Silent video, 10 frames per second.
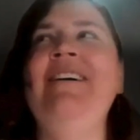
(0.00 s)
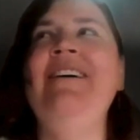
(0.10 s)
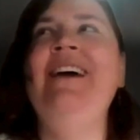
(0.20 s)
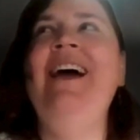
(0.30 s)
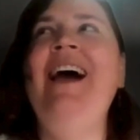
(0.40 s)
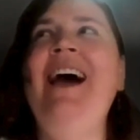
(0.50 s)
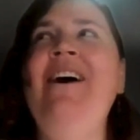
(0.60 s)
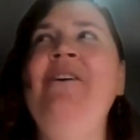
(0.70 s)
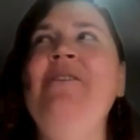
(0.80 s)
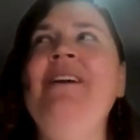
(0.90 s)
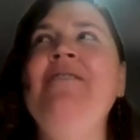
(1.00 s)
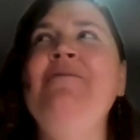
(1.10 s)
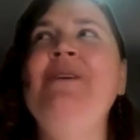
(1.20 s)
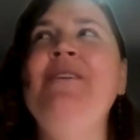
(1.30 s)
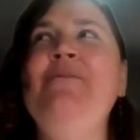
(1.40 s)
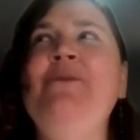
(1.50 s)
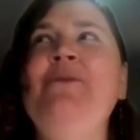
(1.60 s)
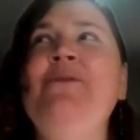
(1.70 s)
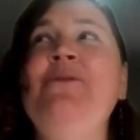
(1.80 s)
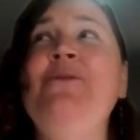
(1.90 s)
How can
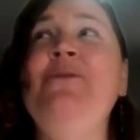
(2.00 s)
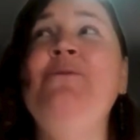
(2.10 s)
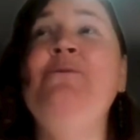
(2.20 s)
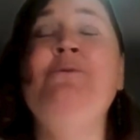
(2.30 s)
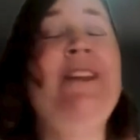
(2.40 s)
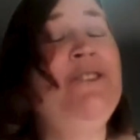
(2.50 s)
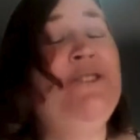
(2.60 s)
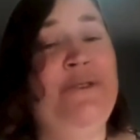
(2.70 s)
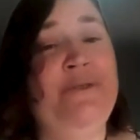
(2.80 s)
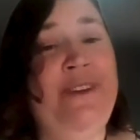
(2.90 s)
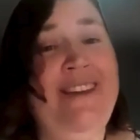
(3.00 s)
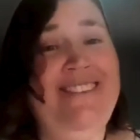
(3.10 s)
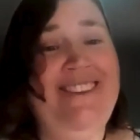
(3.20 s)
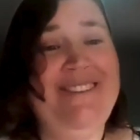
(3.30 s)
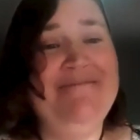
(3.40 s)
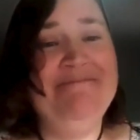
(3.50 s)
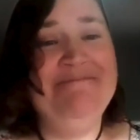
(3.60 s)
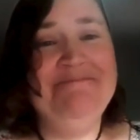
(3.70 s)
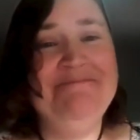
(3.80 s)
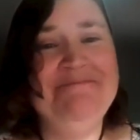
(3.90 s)
people reach you,
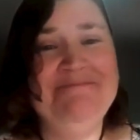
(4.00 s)
Katie?